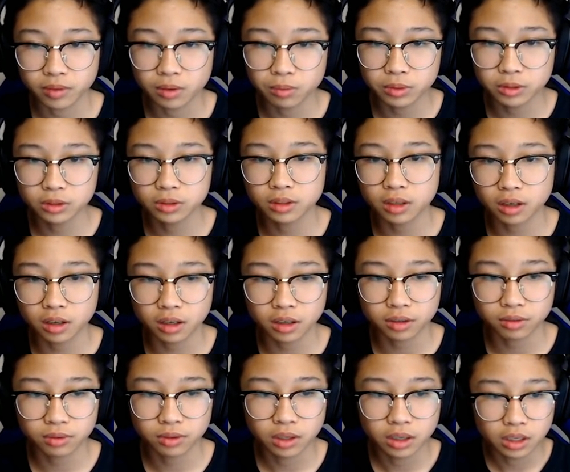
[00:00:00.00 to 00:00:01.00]
when you start
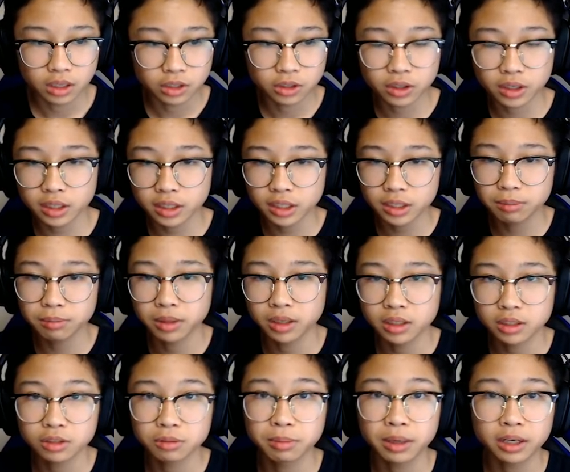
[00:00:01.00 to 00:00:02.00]
off, you're gonna need
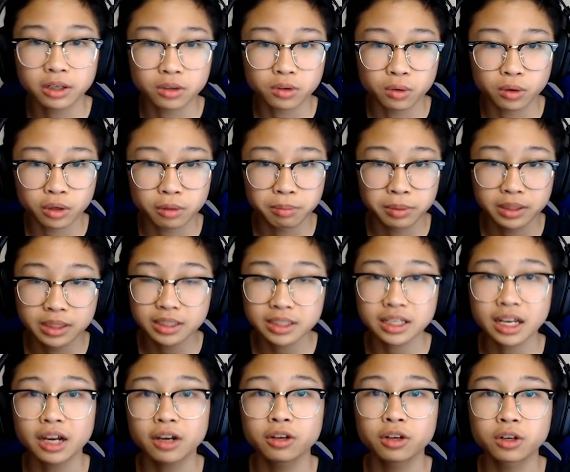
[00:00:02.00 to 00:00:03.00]
money to buy your quirk, but this is
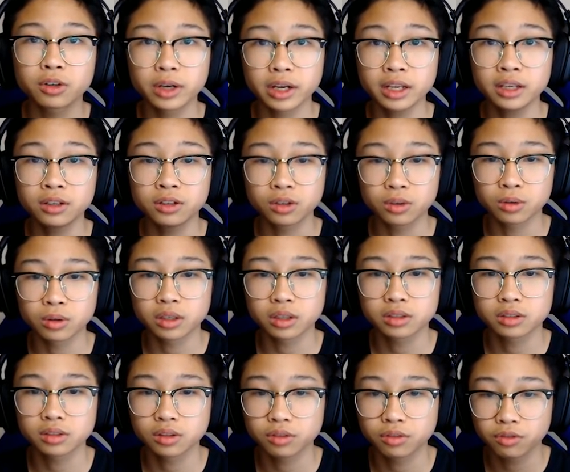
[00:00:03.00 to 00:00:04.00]
how you create your quirk.
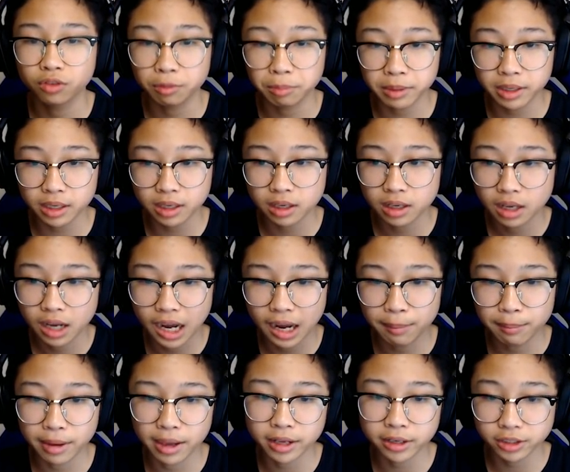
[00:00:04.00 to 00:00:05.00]
So for me,
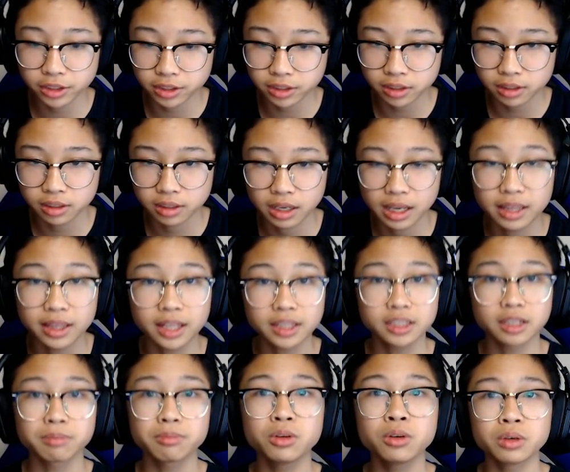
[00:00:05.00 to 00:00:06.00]
I'm Engine, and
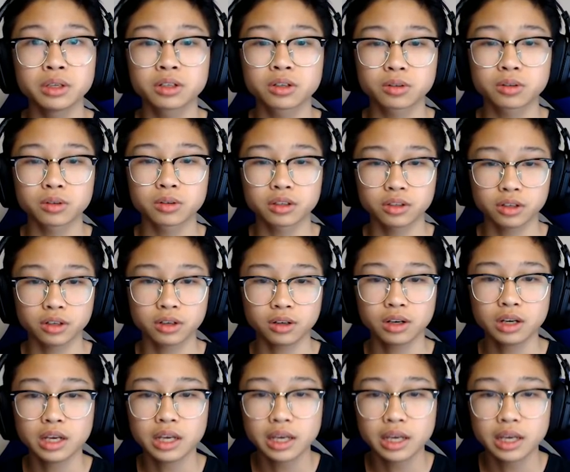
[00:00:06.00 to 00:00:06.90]
that's a mutant quirk, you know.